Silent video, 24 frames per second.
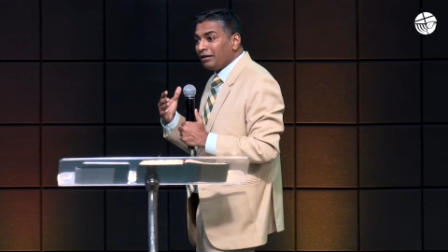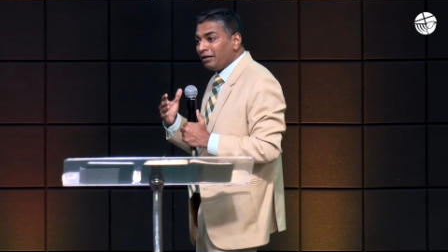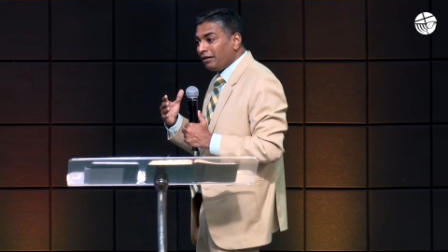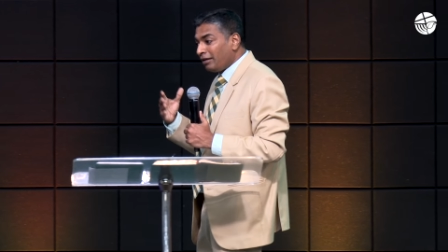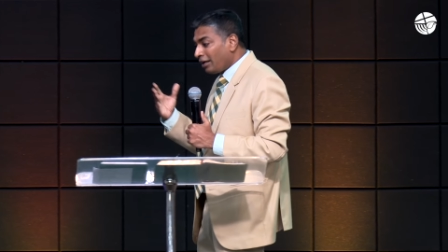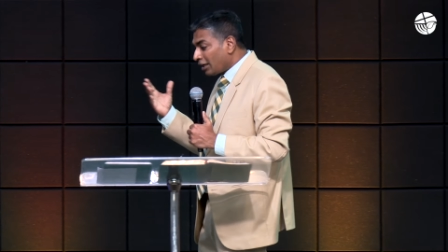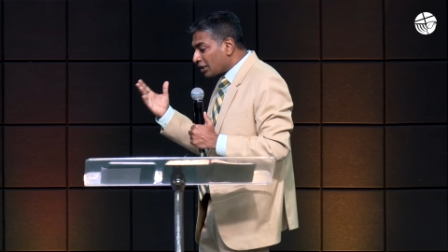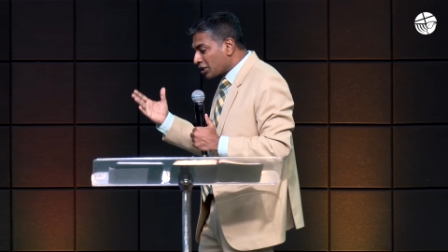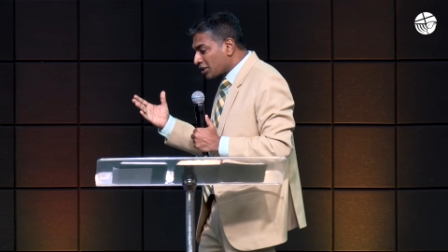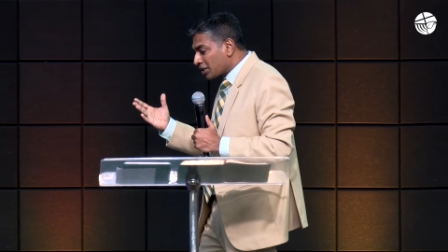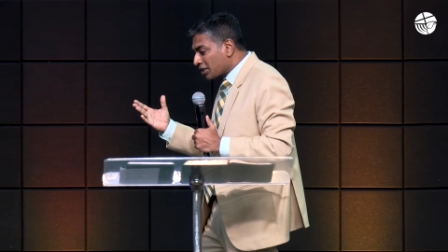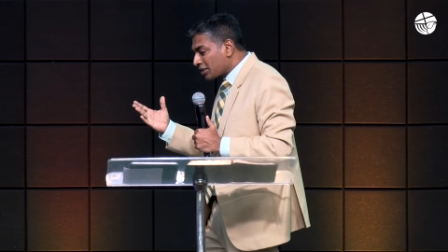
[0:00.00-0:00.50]

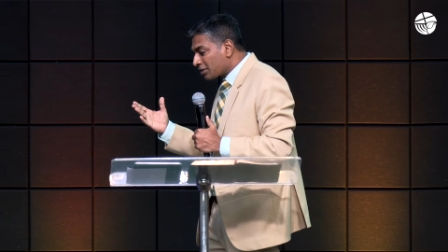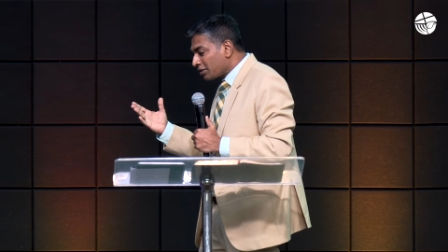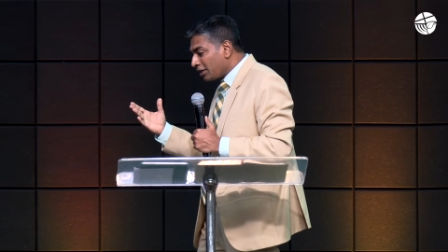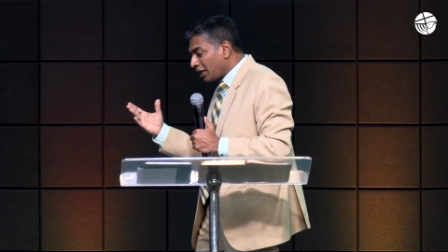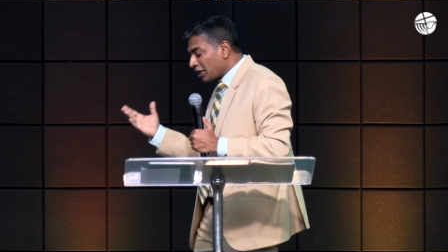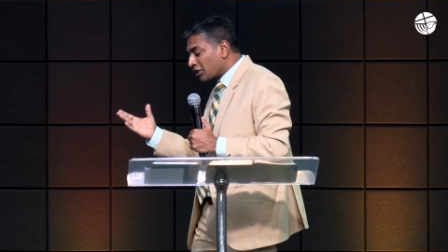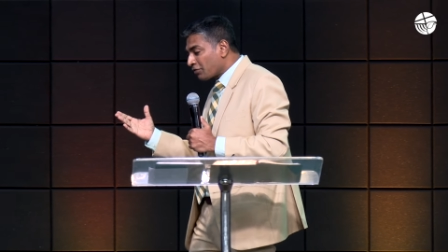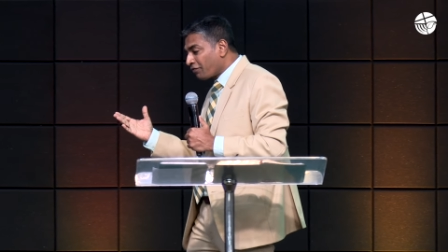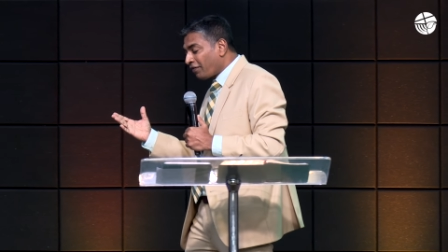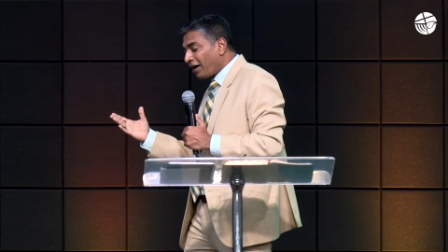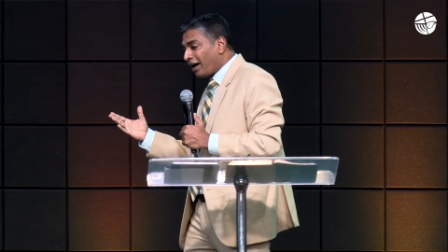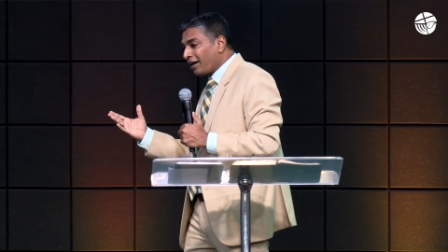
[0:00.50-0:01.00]
let's
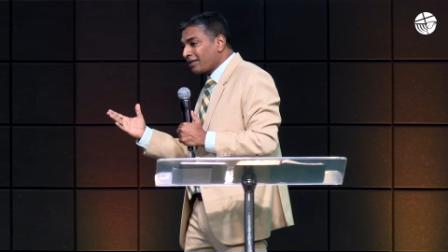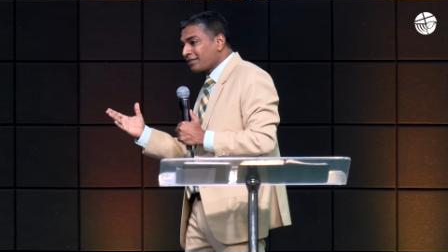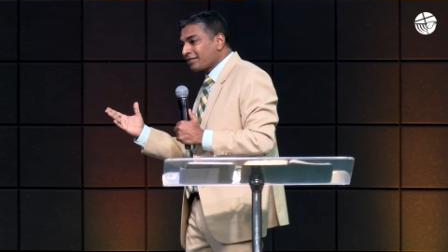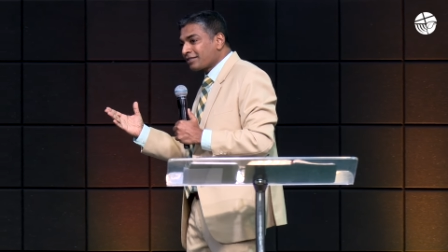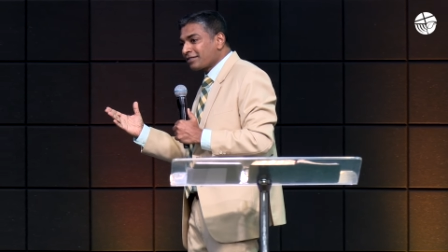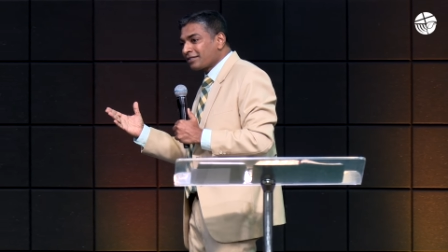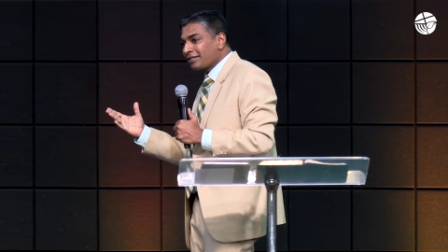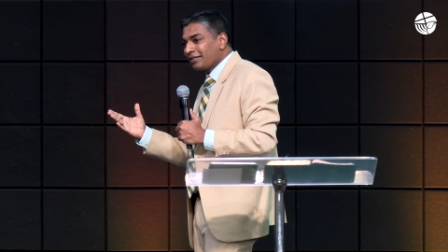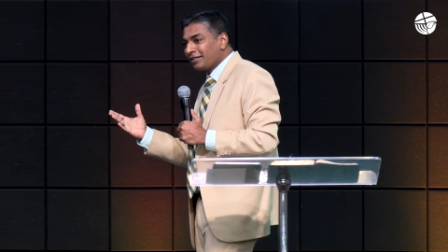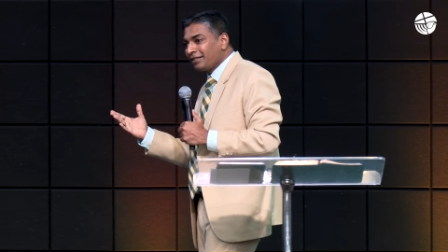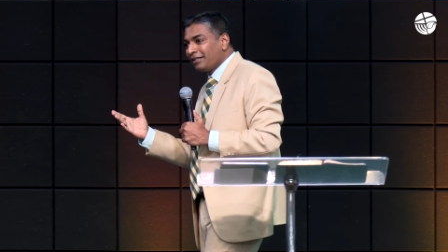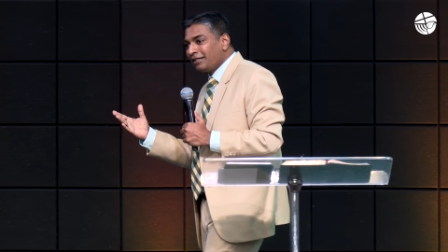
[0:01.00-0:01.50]

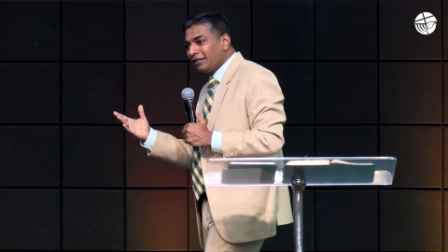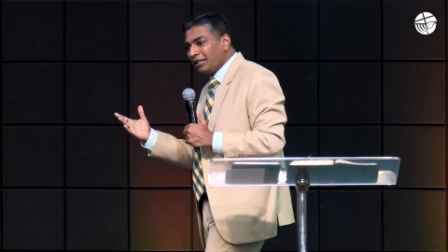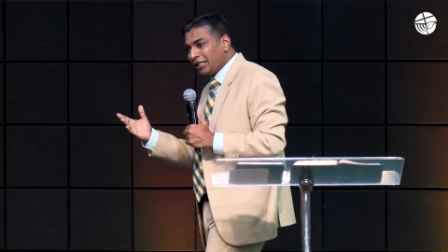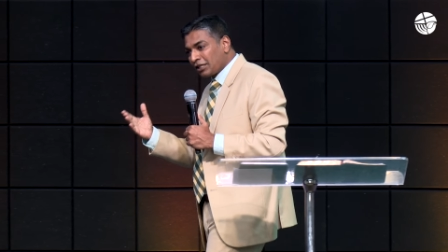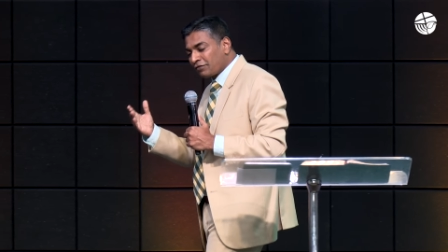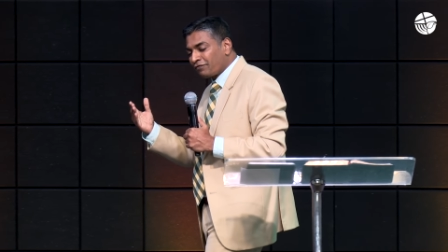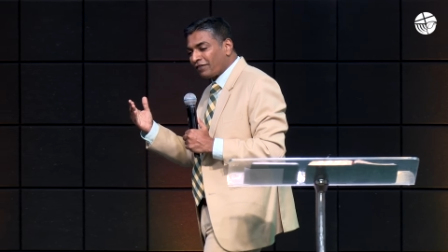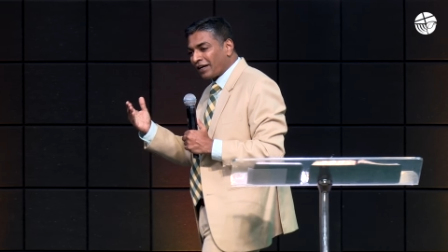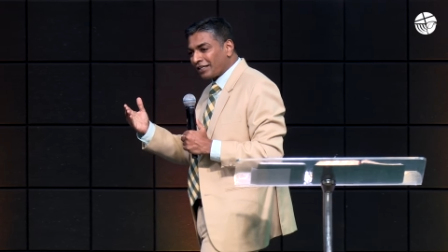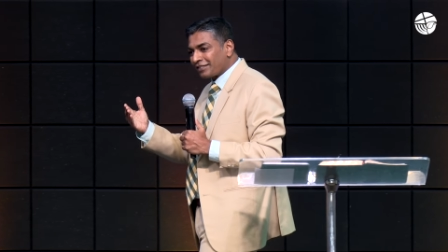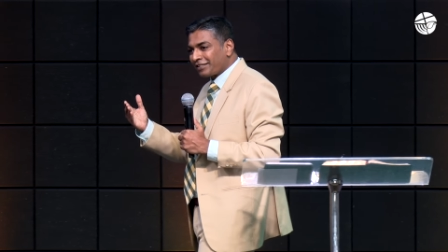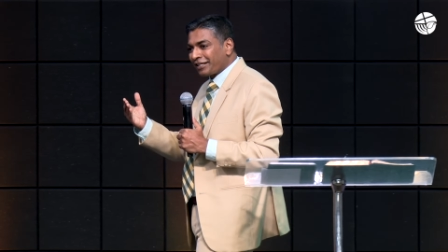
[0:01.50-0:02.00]
fast. Is
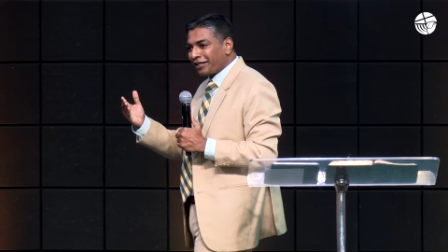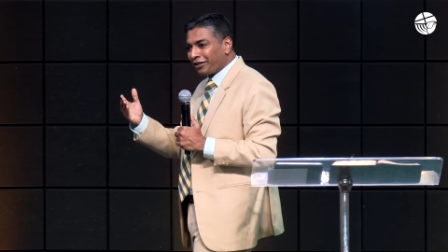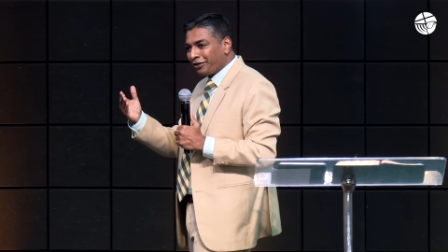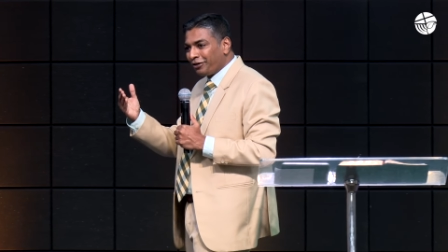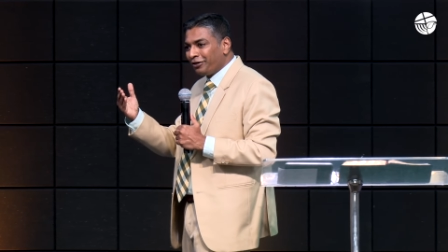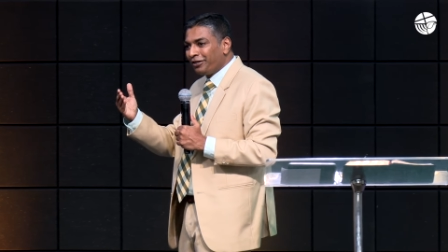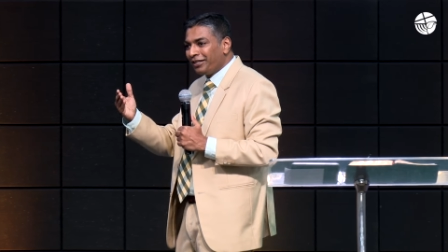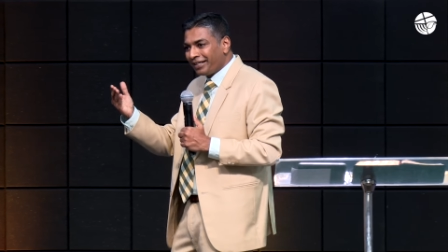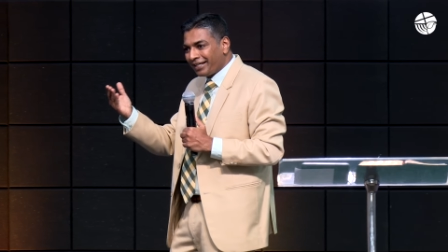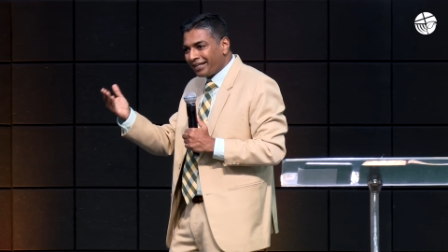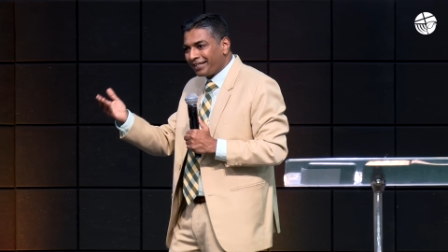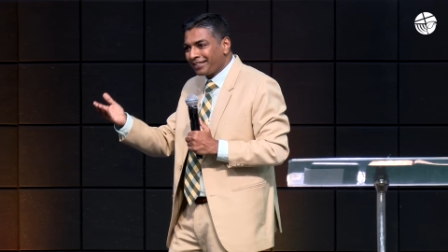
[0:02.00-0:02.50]
fasting
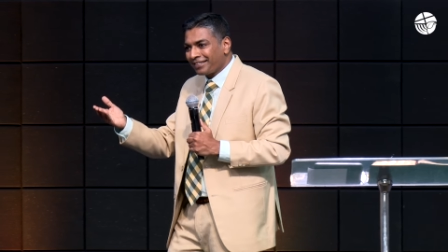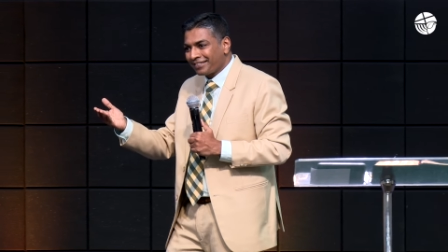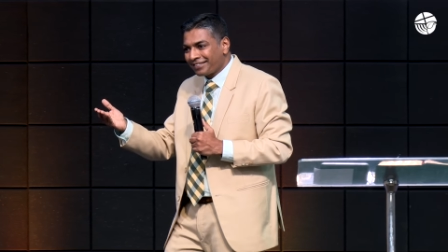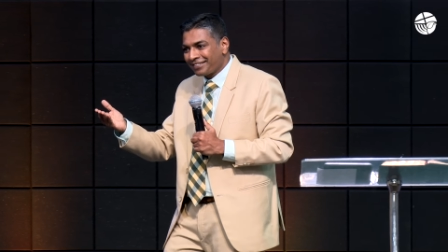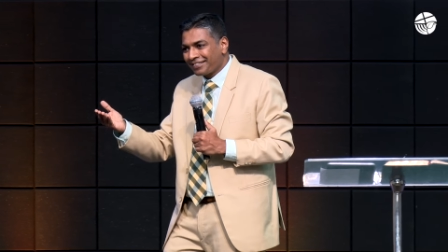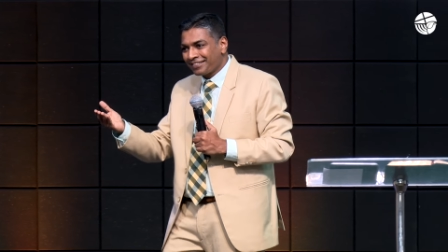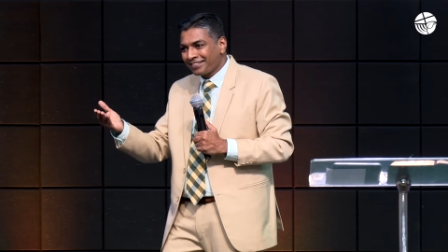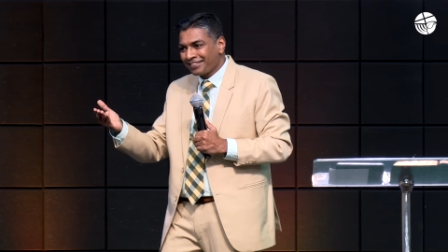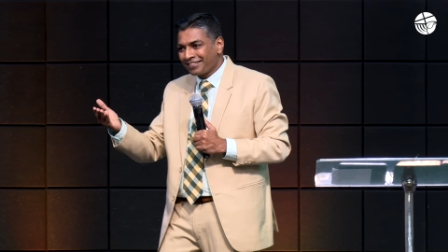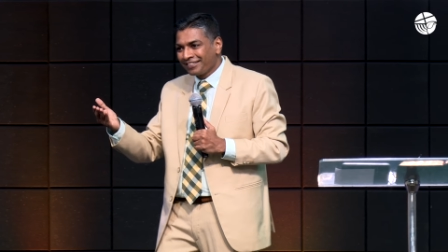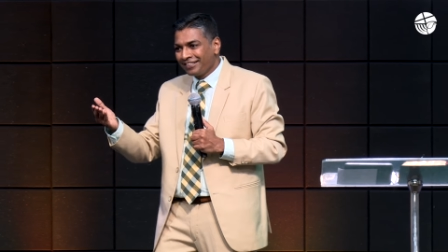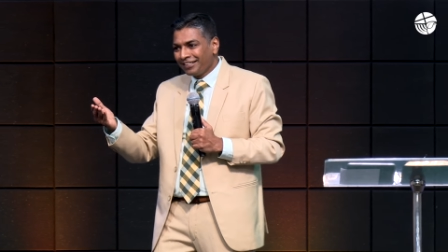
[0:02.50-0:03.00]
good?
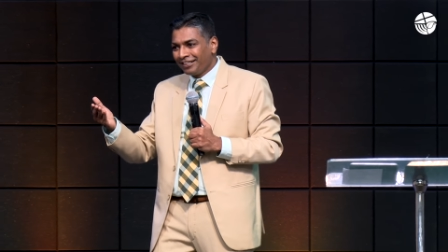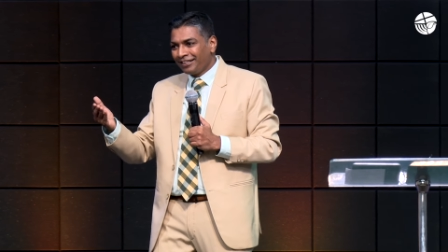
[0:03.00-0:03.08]
Yes.